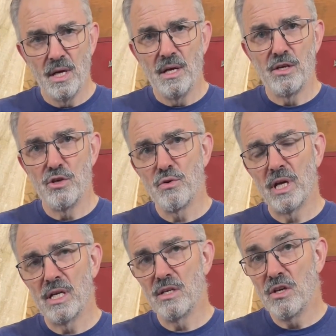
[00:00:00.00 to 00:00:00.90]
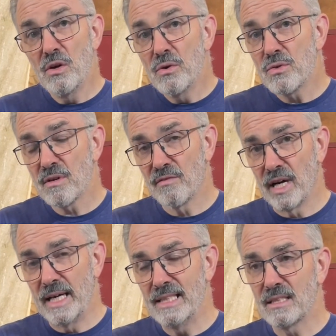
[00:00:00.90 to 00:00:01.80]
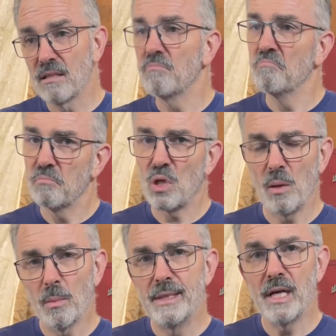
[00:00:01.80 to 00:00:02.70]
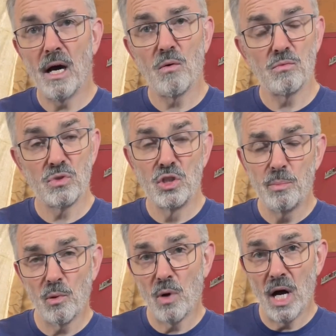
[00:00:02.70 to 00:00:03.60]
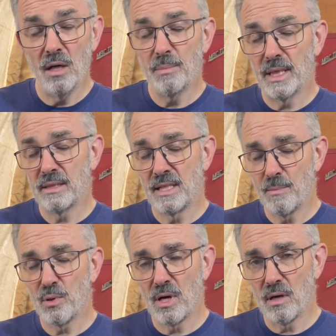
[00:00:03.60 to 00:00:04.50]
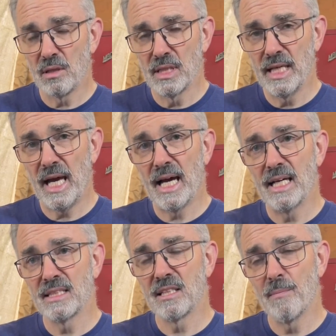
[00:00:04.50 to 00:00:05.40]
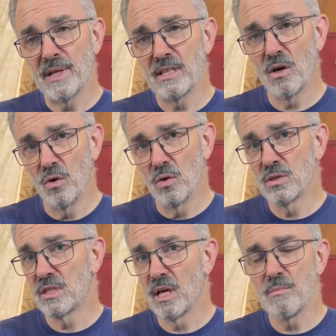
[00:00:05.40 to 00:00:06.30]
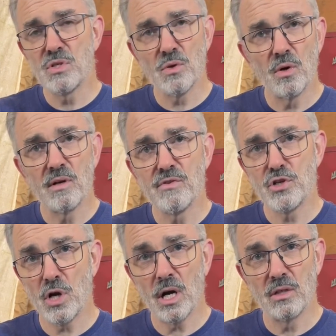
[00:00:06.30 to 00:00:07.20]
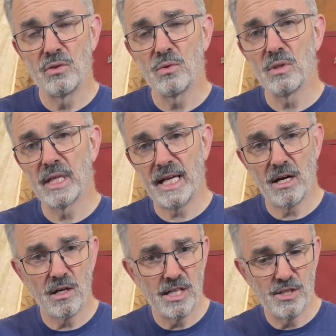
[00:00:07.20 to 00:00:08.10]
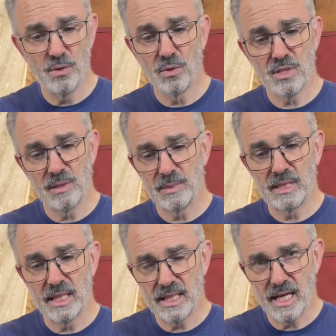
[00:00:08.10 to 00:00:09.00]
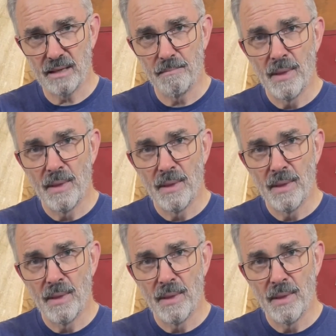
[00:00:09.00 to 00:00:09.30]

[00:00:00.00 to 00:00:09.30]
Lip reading: You can use a vise, probably not super well, but temporarily, as something to hold some sort of struck tool like a hardy tool or something like that.